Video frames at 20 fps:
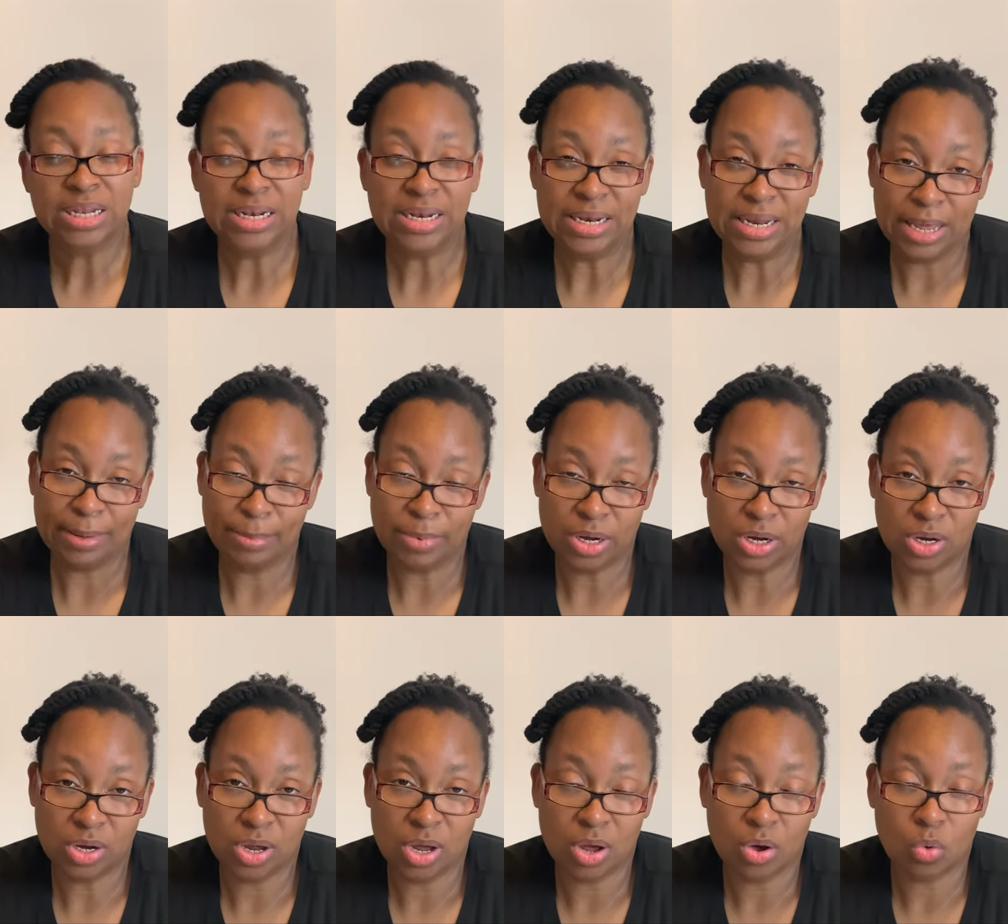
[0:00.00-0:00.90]

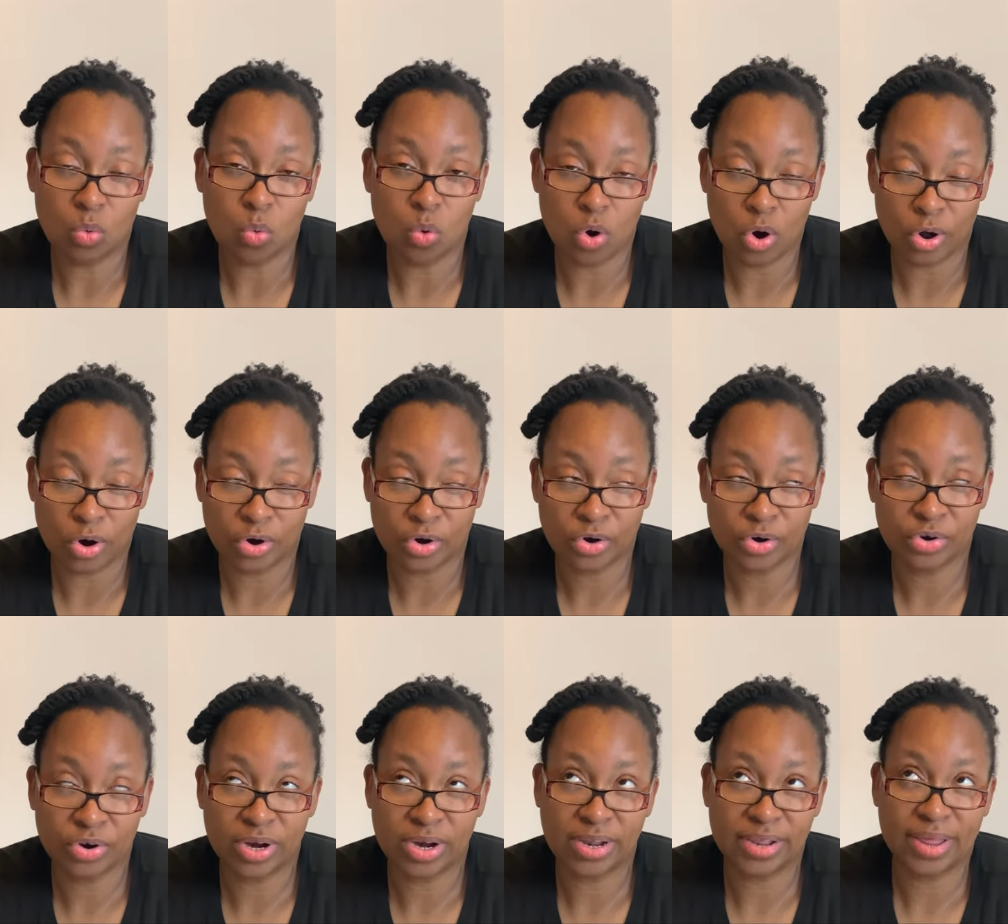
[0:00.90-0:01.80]
lemon
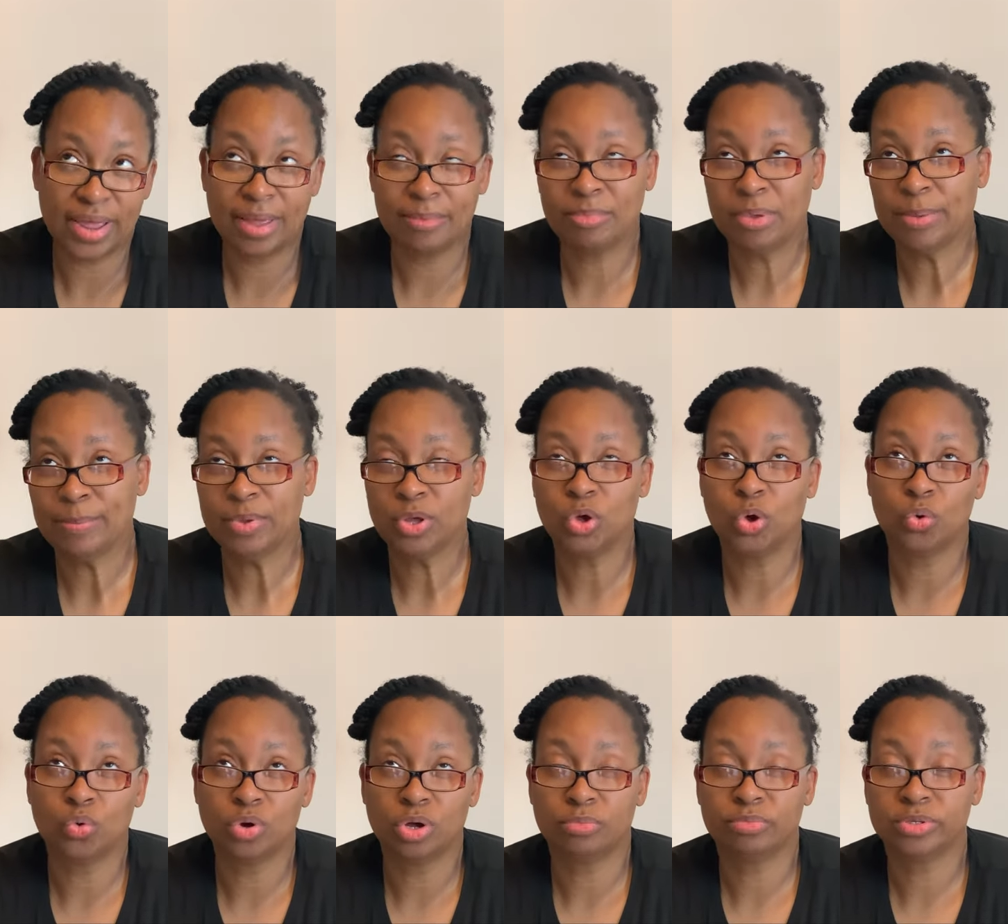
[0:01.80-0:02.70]
water and that made me
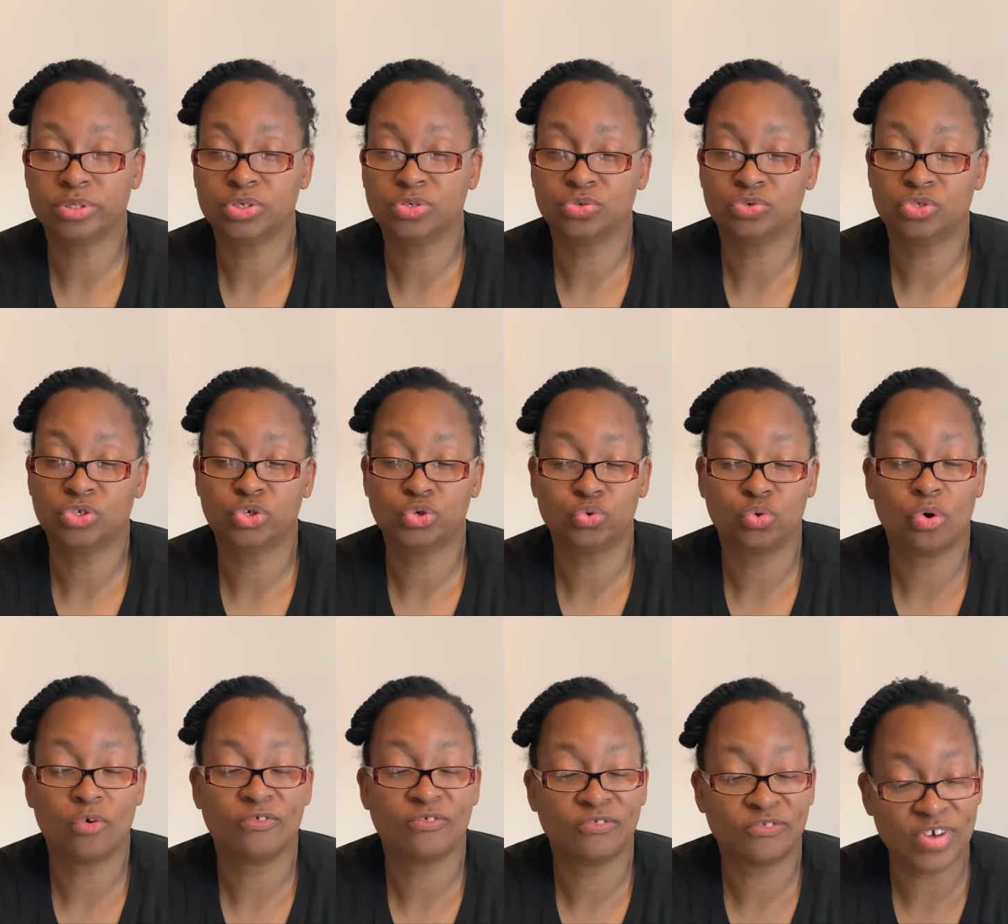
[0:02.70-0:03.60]
go up to
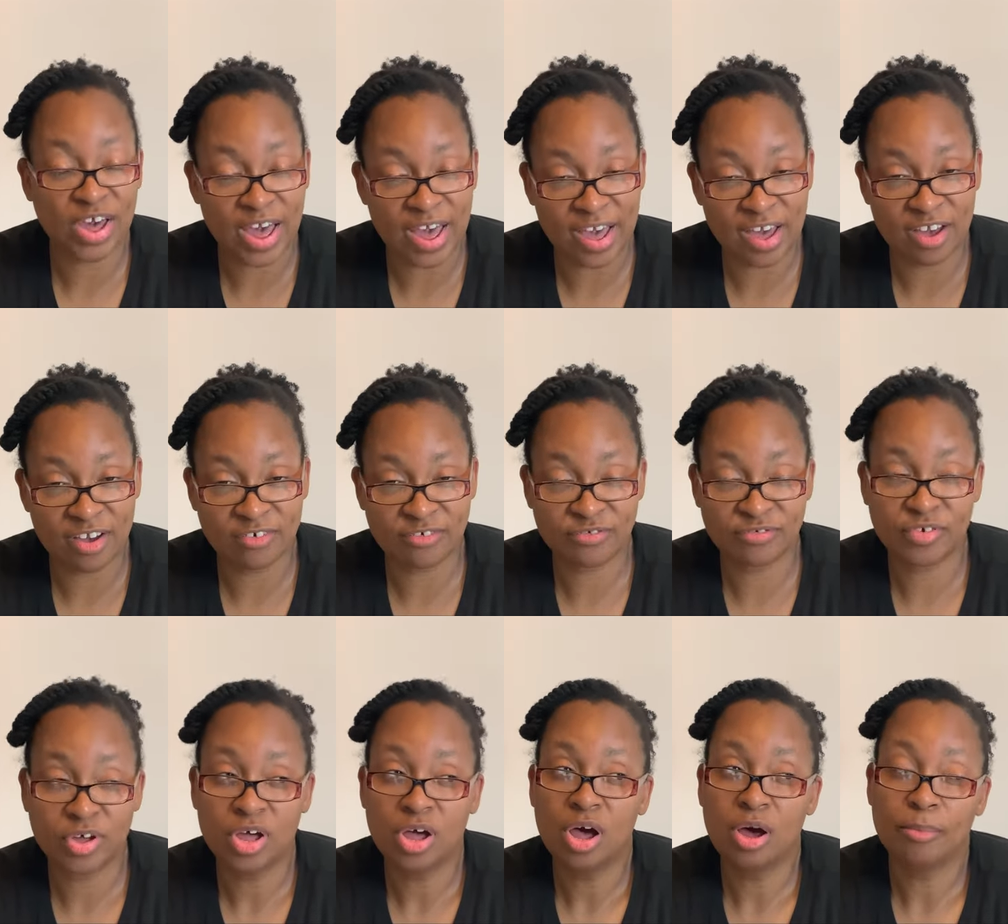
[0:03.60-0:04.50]

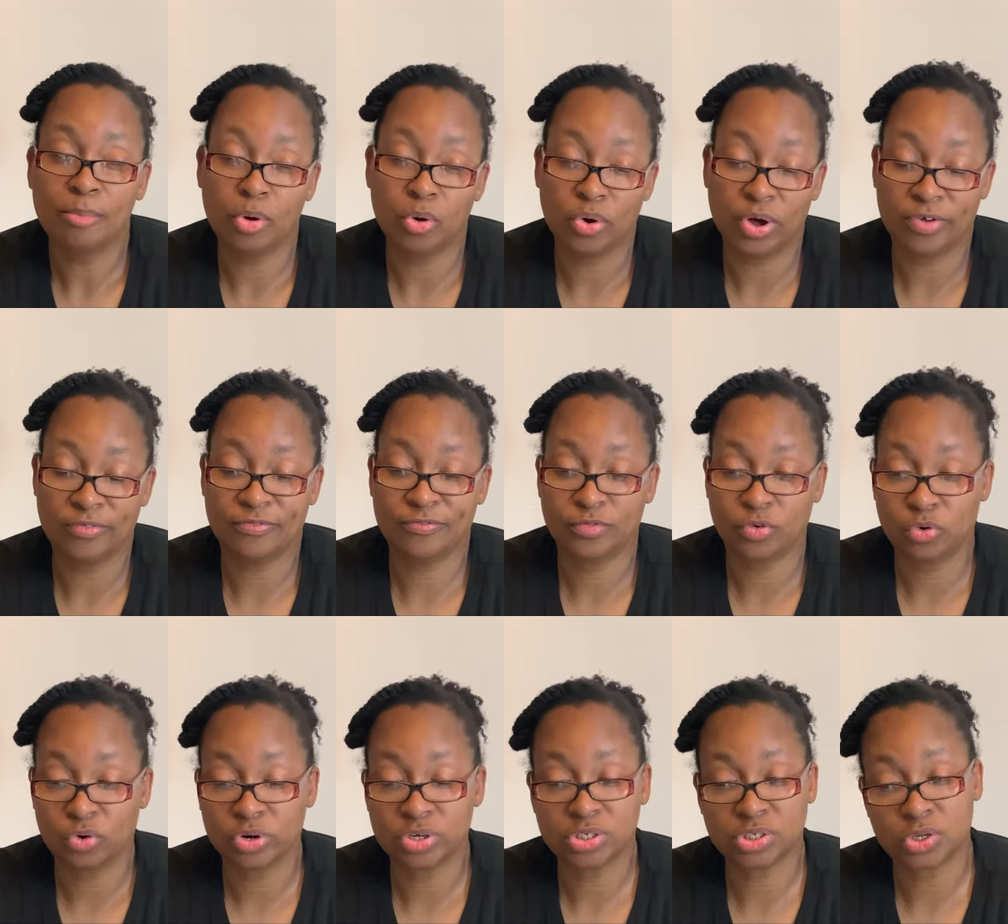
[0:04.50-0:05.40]

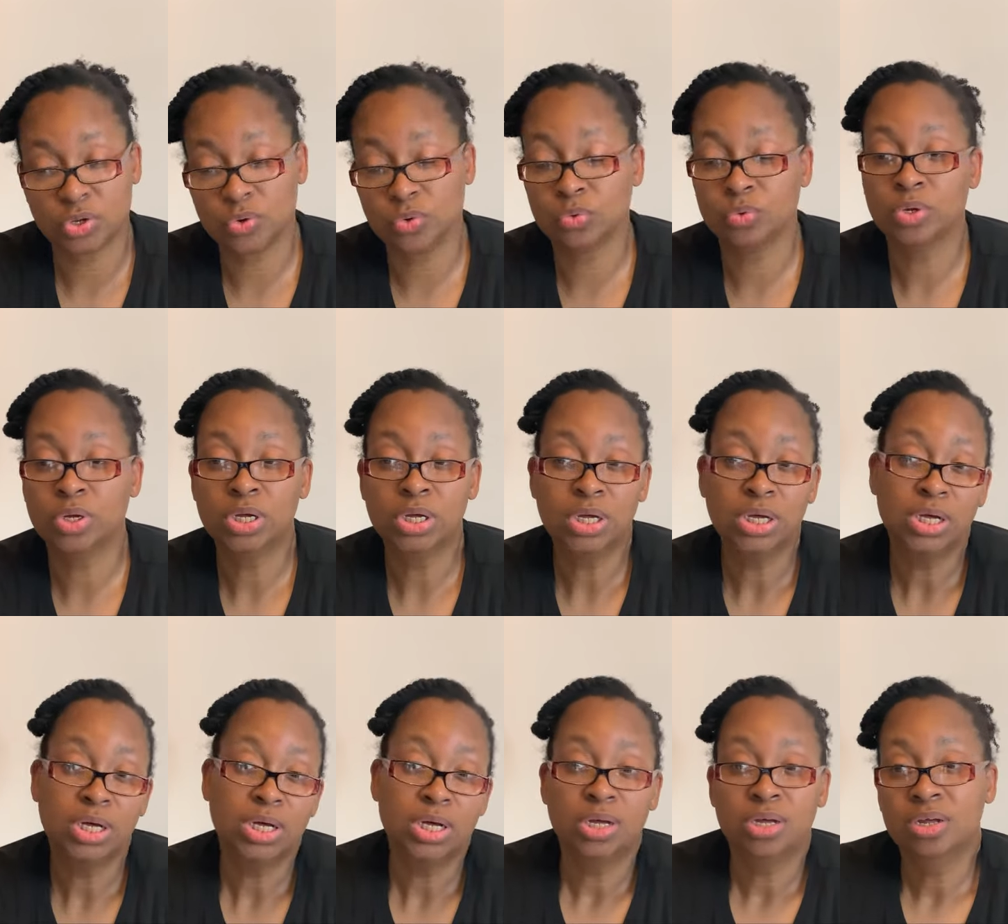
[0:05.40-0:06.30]
205.4 so
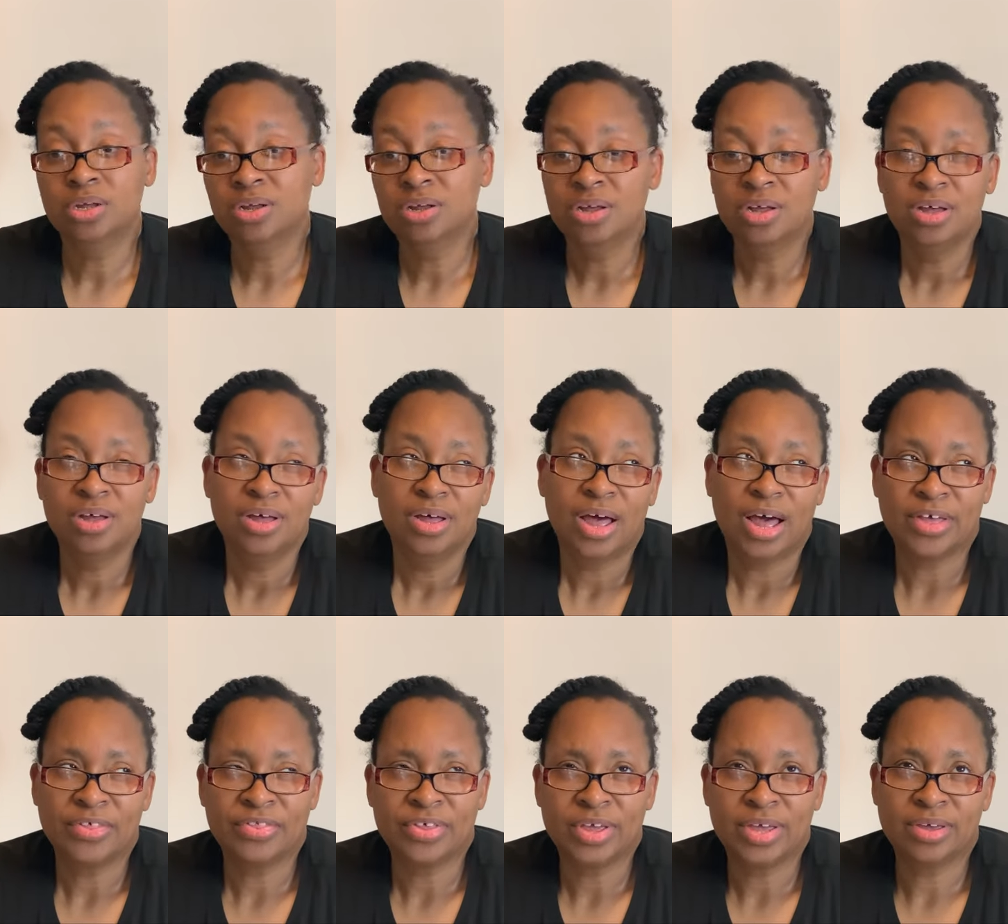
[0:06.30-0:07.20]

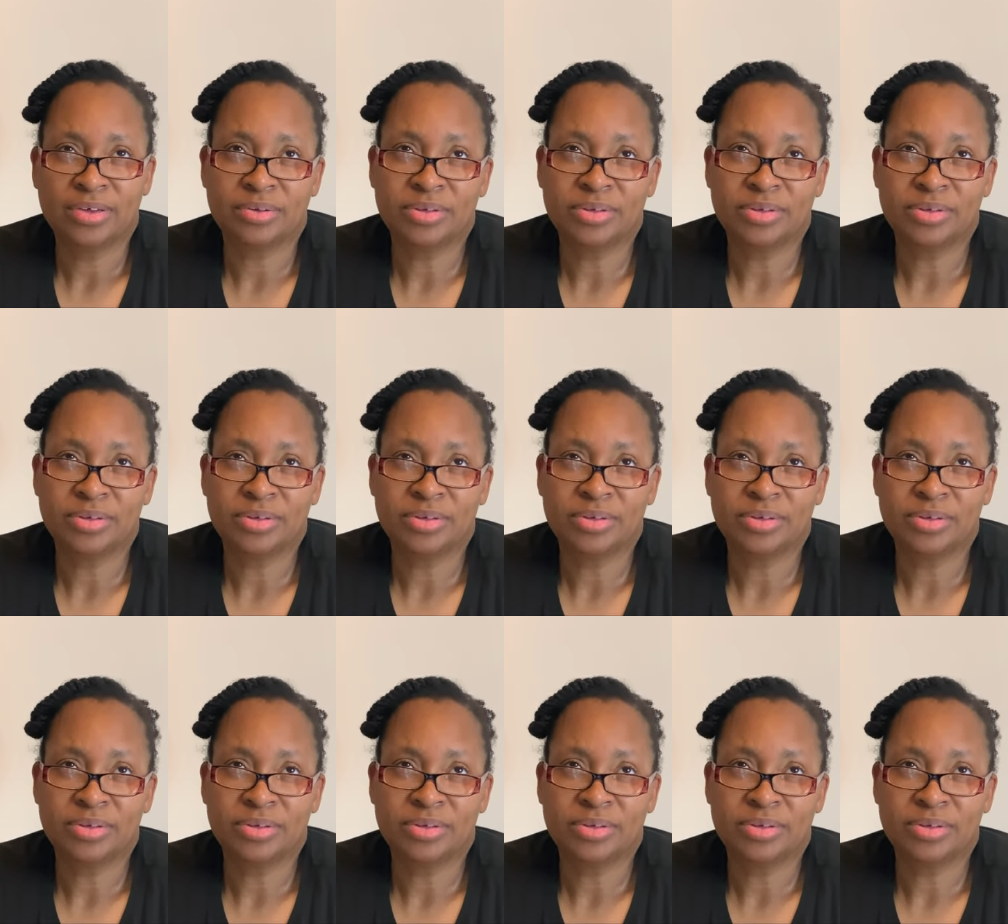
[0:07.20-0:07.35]
I think